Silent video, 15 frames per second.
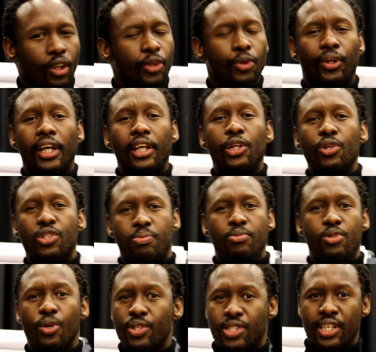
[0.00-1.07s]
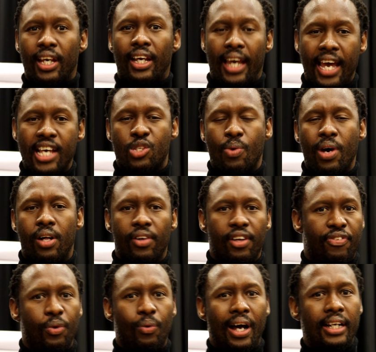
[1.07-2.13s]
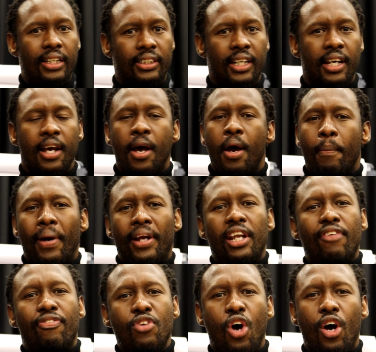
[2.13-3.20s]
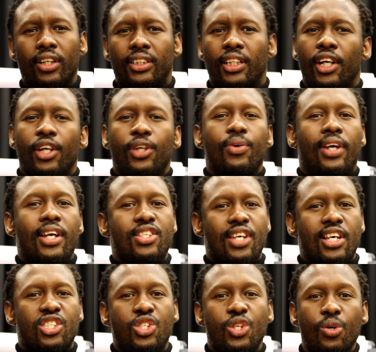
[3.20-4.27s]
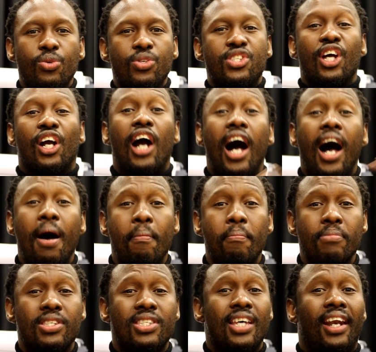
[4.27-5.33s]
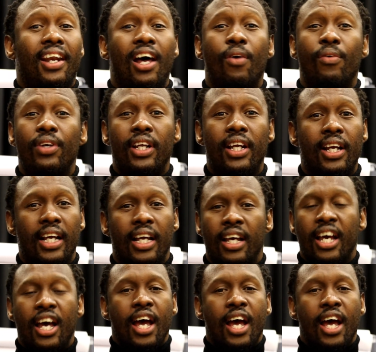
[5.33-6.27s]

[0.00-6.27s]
You can use music as well if you want. But if not, you can just use the calm surrounding